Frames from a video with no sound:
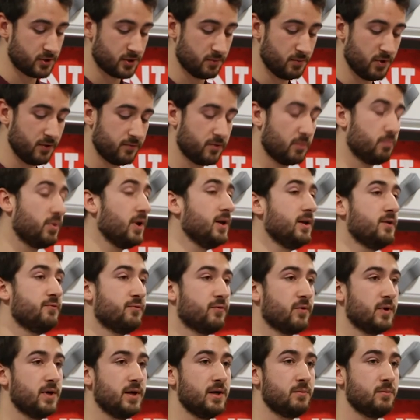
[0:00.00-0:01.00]
to move completely
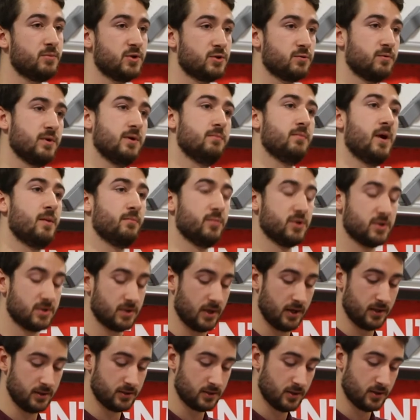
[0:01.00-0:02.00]
freely between member
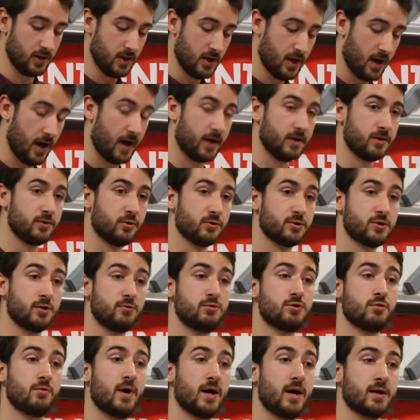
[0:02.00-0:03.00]
states and also
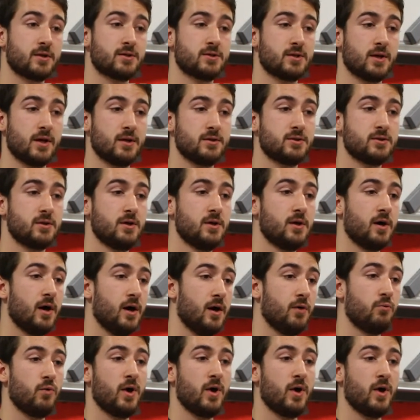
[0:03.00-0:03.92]
to access uh,